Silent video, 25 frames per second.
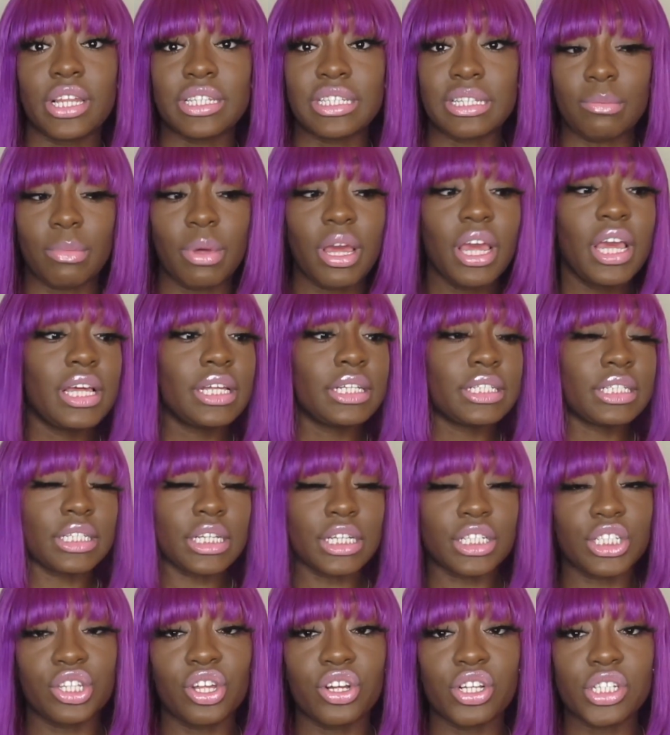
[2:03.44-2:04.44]
in some
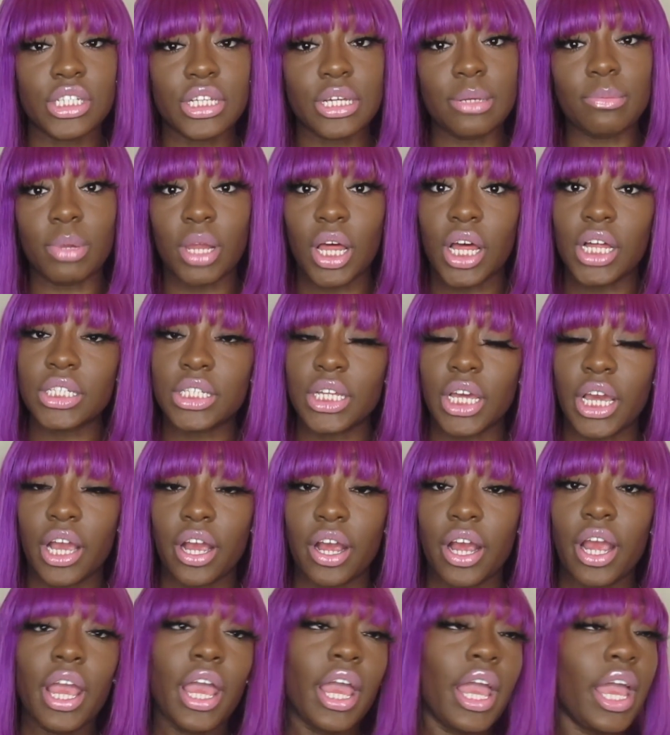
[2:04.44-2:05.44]
613 blonde
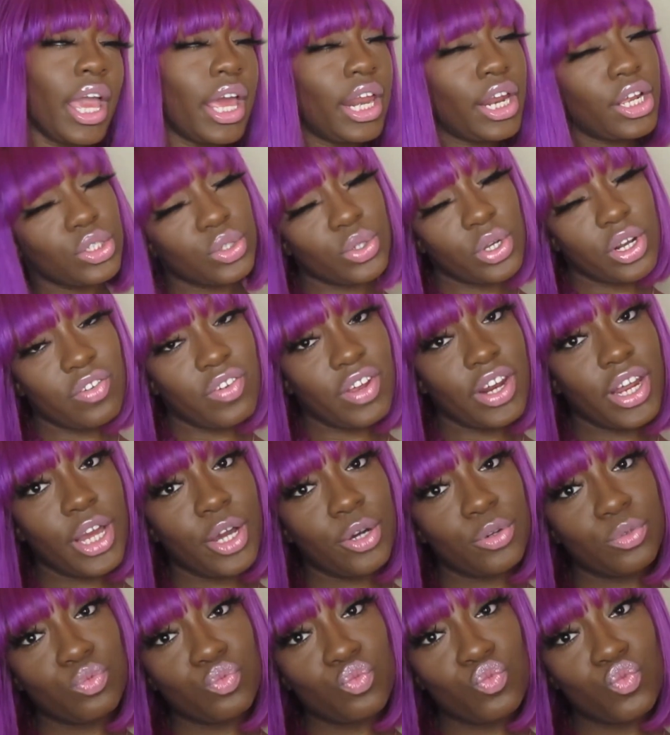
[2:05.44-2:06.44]
hair, and enjoy the
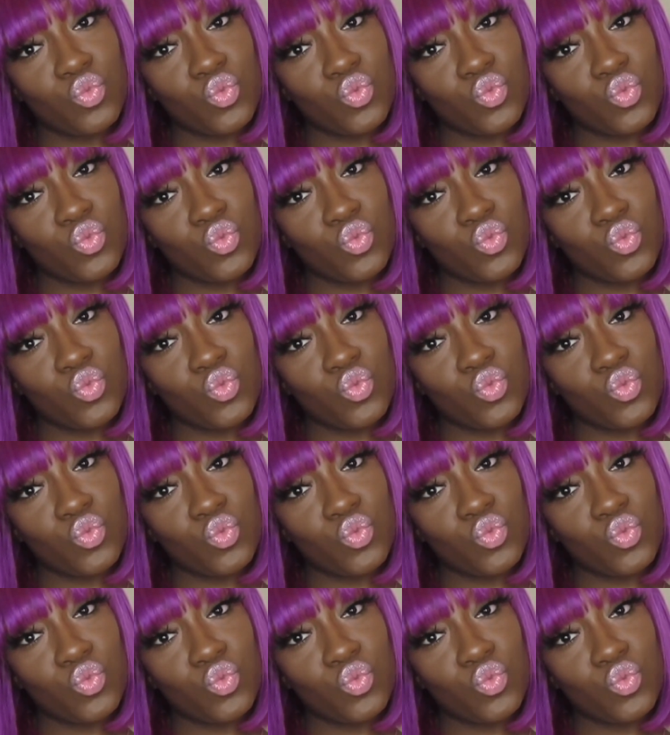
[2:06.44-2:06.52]
video.